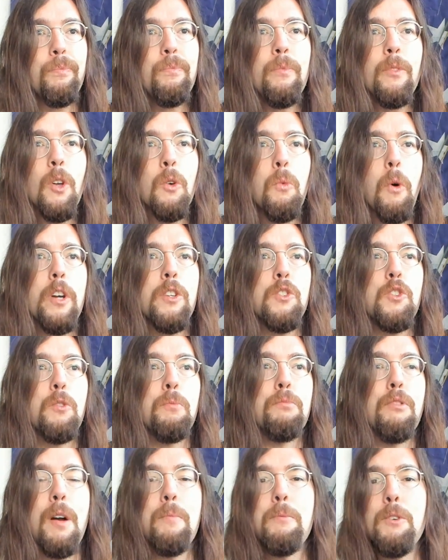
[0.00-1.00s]
white
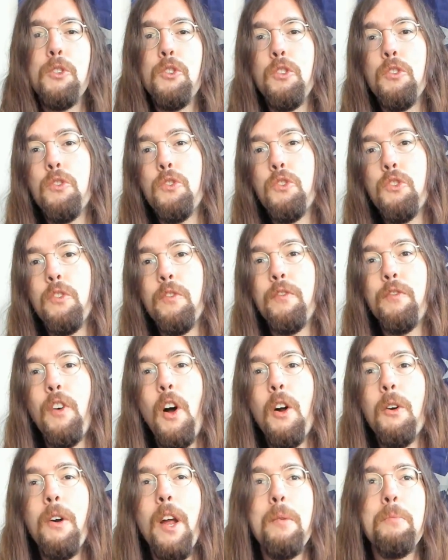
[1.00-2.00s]
supremacists and
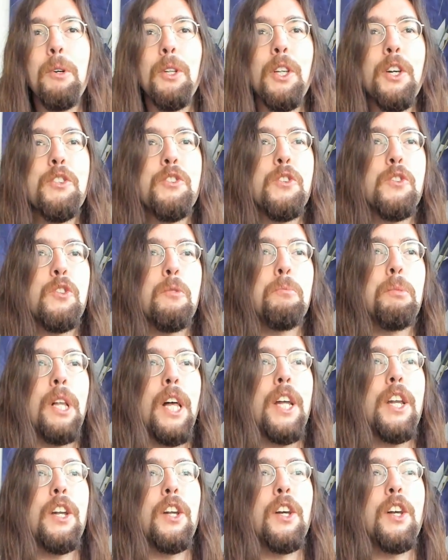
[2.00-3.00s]
far-right militias are
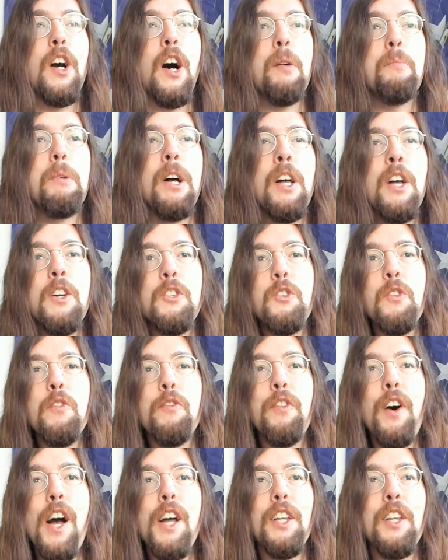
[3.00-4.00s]
planning to come do
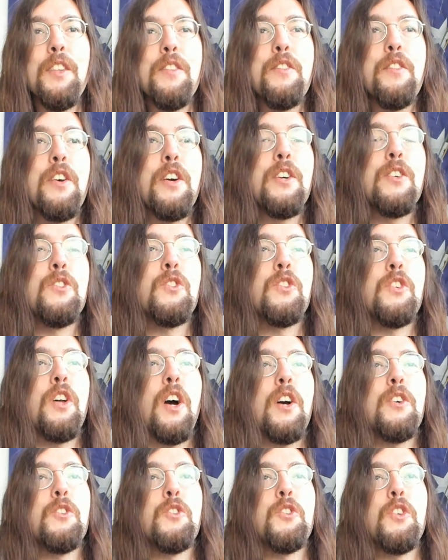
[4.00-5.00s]
violent things in
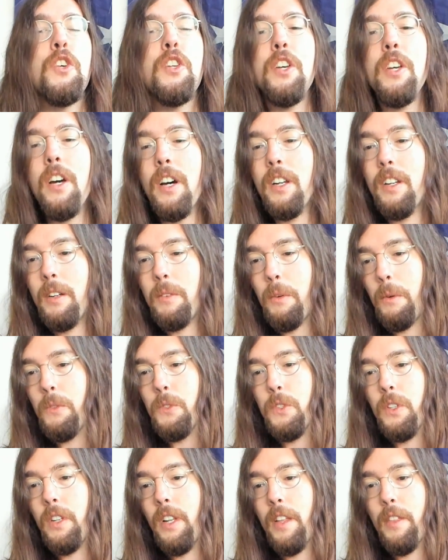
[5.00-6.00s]
our city on, I
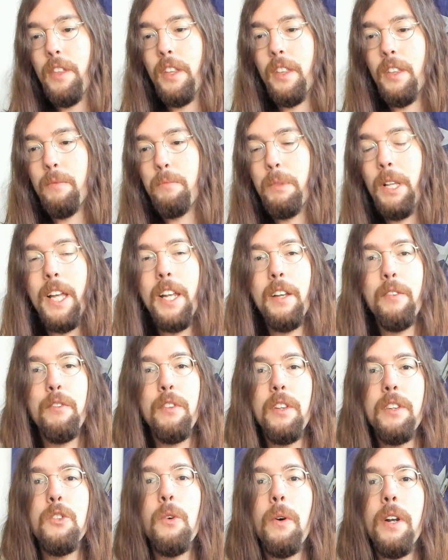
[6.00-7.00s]
think they're planning for
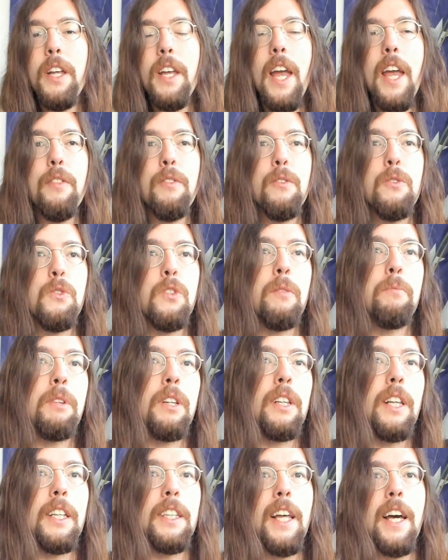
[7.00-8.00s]
the 28th or
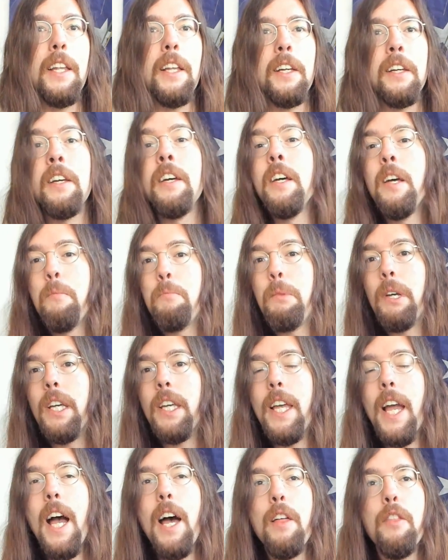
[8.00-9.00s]
something like that, like
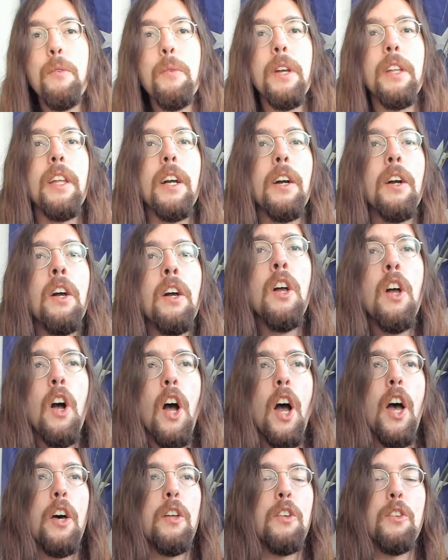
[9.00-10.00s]
big gathering there.
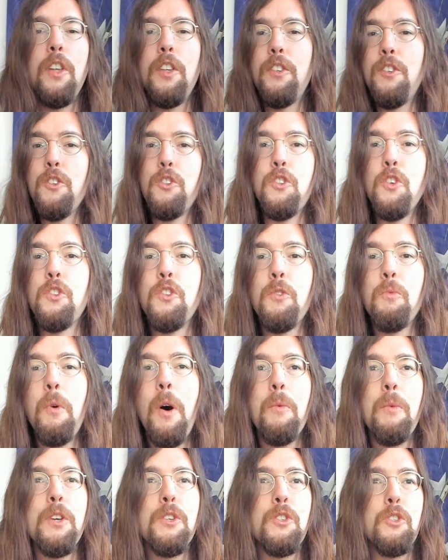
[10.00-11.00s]
And this isn't
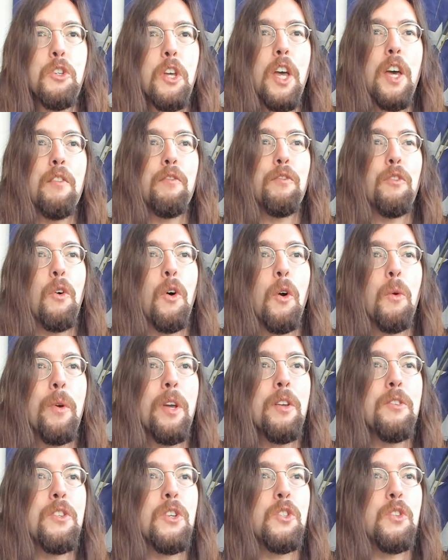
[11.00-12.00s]
what we stand for.
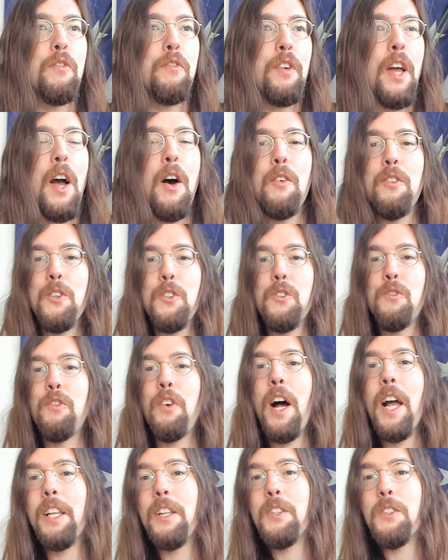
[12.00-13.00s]
We disavow this
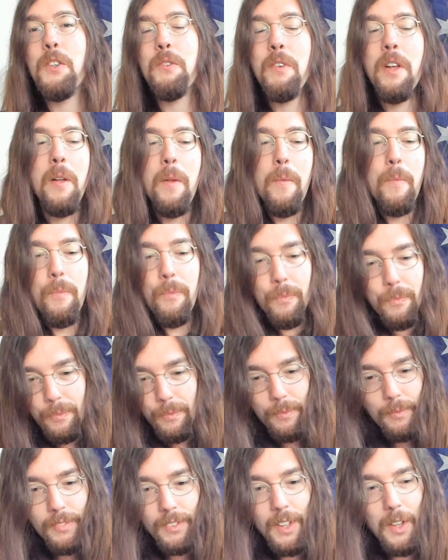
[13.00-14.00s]
violence.
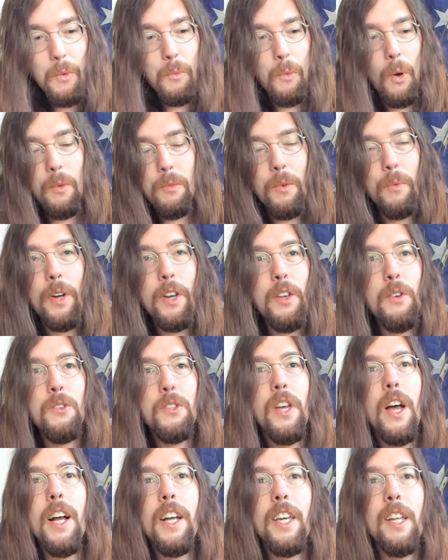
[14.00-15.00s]
What are you
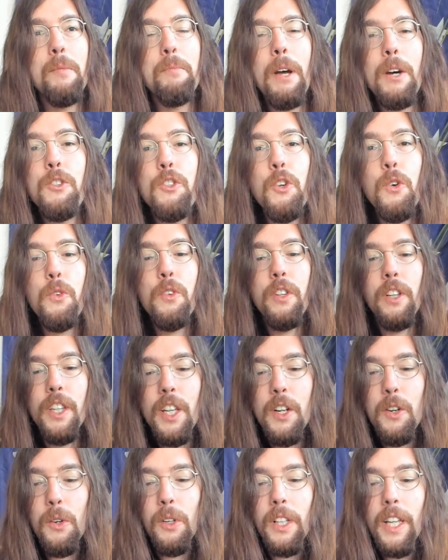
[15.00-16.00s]
talking about, dude?
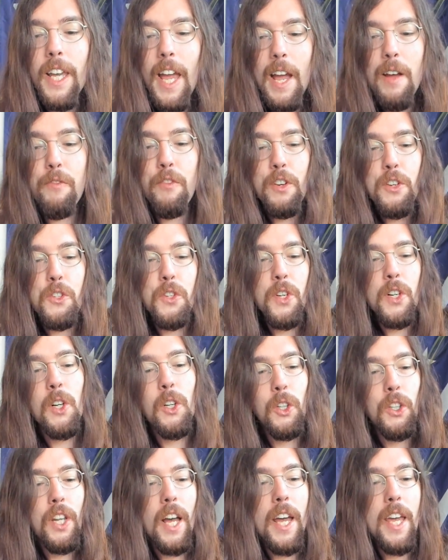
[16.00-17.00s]
Literally every
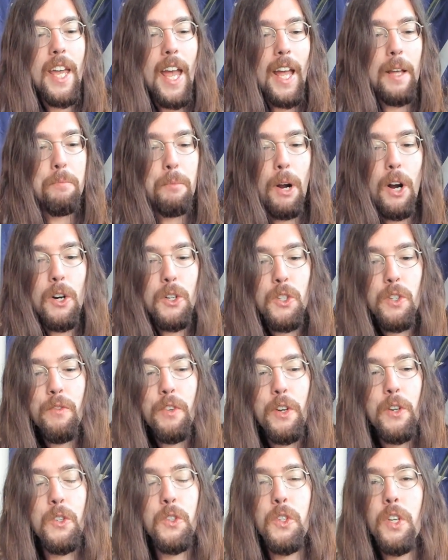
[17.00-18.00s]
single night, parts of
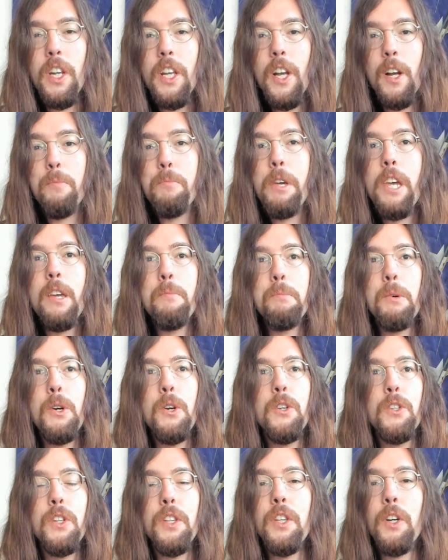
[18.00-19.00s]
your city are being
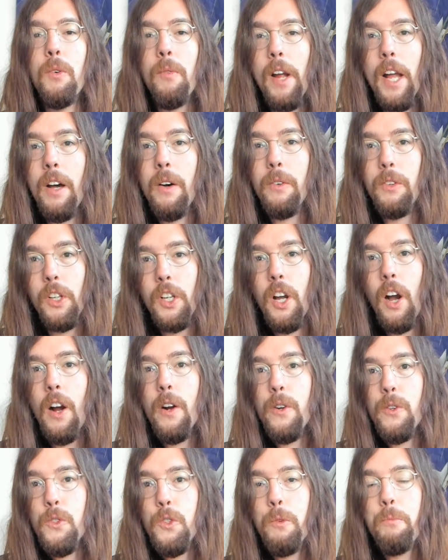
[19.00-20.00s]
burned to the ground.
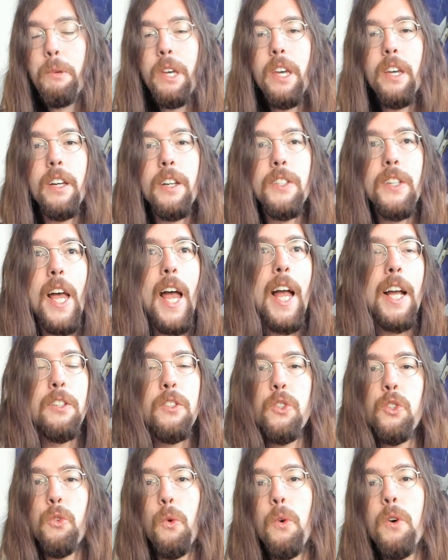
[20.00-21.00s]
Cars are being attacked,
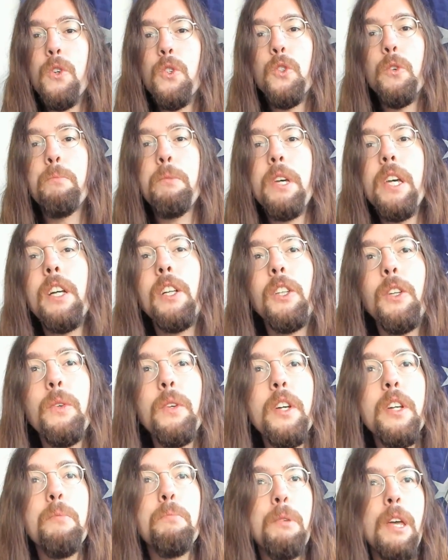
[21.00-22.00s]
stores are being
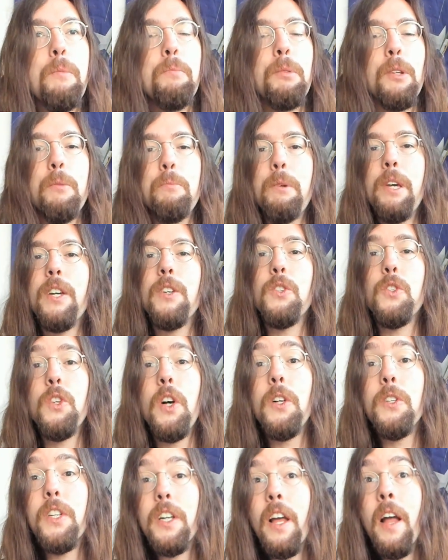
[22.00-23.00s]
looted, and people are being
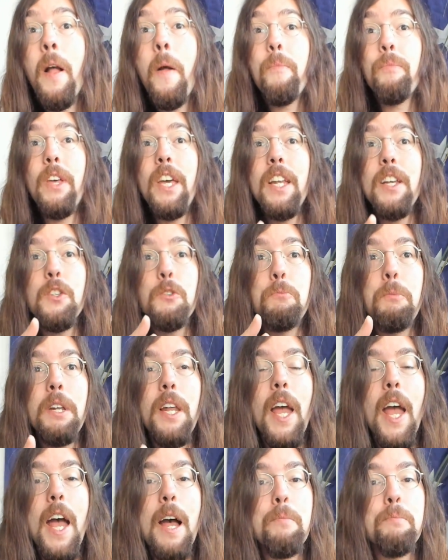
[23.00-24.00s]
assaulted. It has been
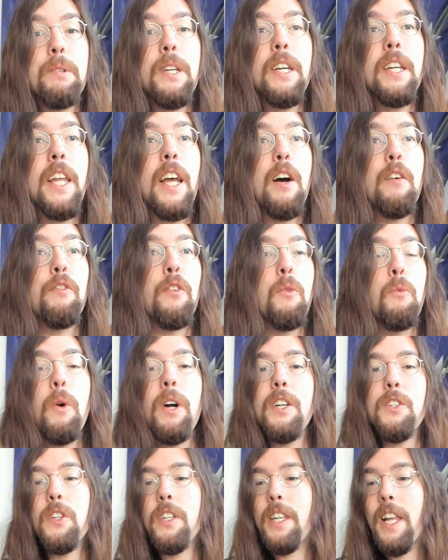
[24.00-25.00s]
happening now for,
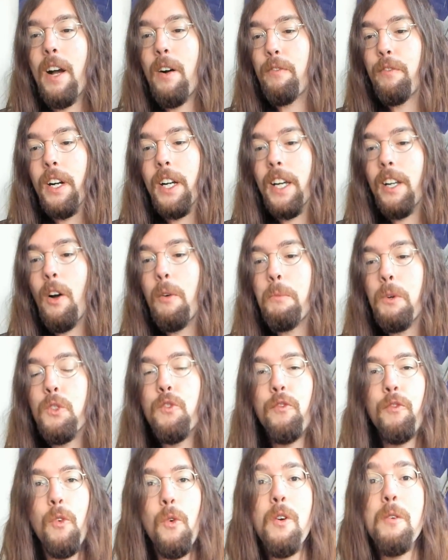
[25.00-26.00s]
what is it now, fucking
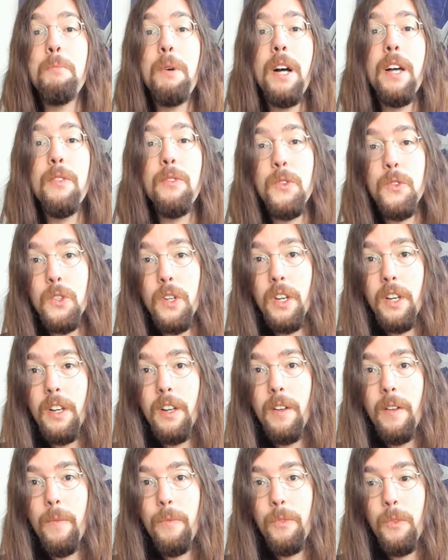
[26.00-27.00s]
almost 4 months?
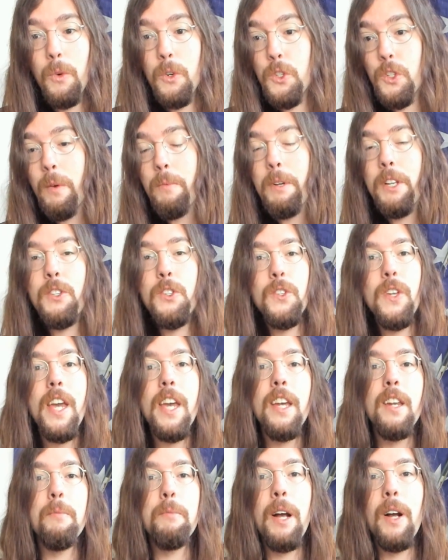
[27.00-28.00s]
Or some
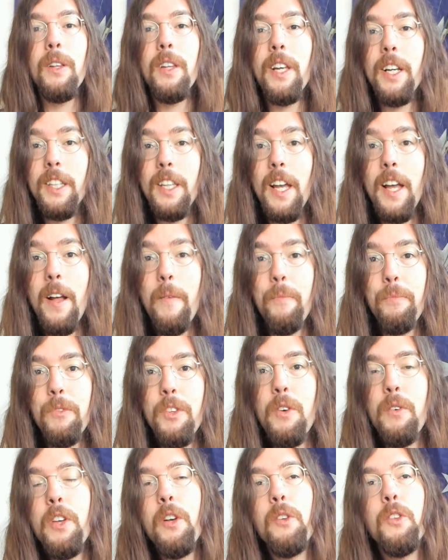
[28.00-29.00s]
insane amount like that.
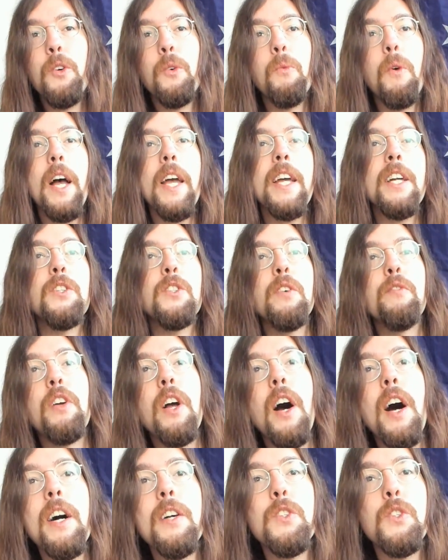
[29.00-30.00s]
The riots have
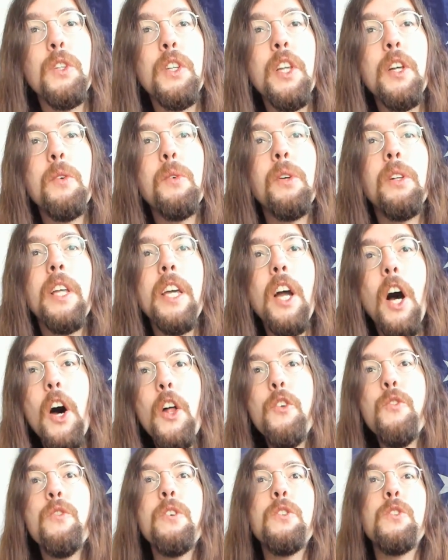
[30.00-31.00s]
caused literally
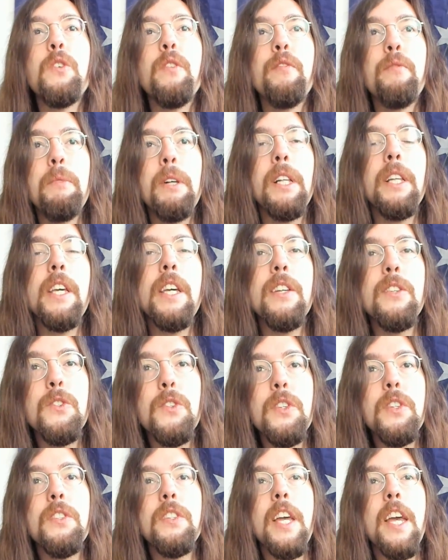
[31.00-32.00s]
hundreds of
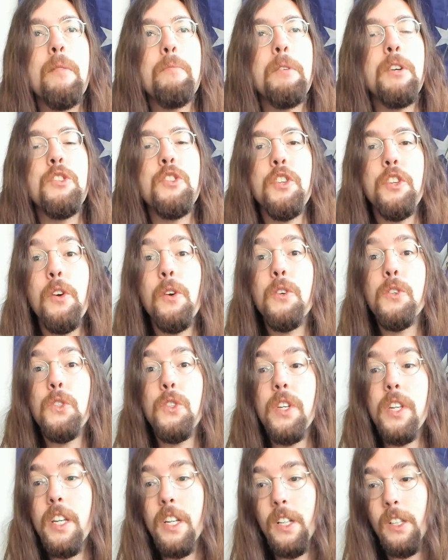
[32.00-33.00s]
millions in damage in your
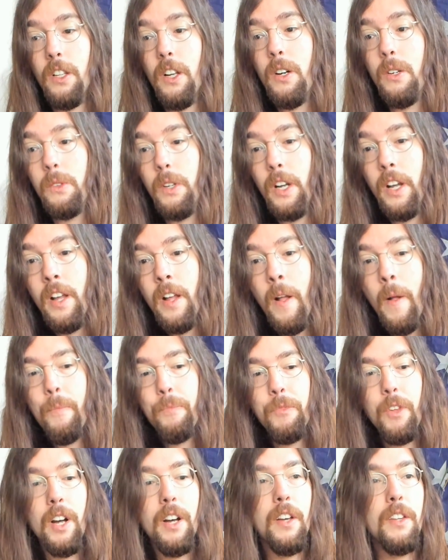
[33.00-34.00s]
city alone.
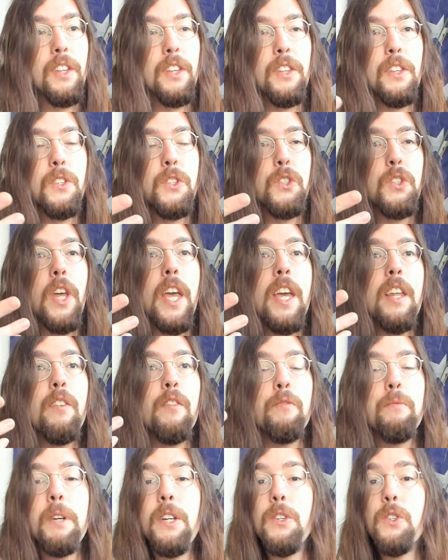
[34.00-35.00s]
The state
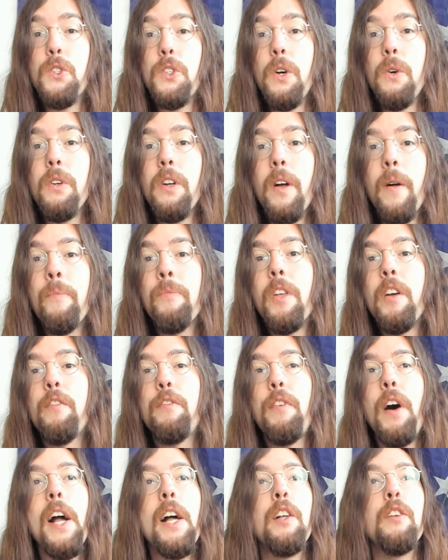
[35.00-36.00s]
of Minnesota
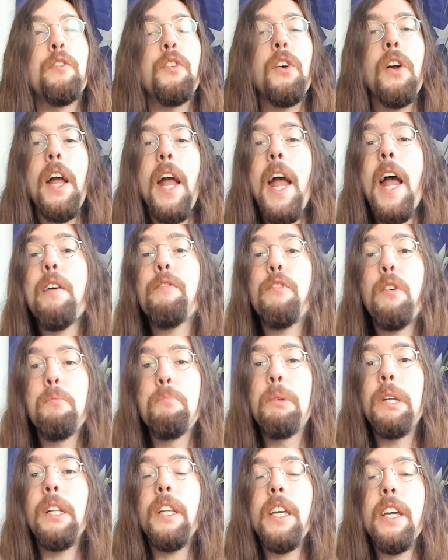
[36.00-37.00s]
filed for
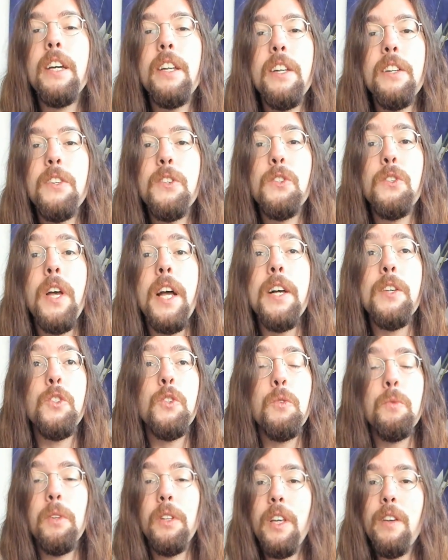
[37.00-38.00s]
$500 million in
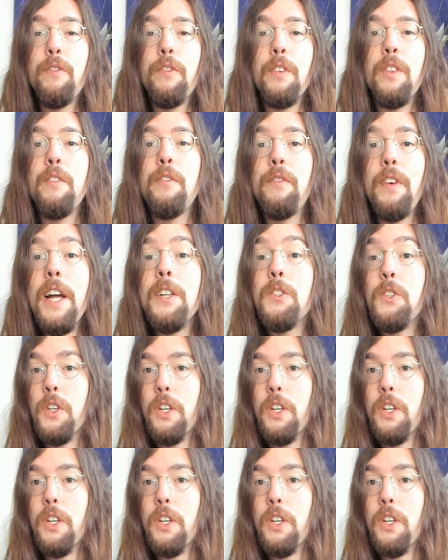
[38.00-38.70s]
disaster relief from the feds.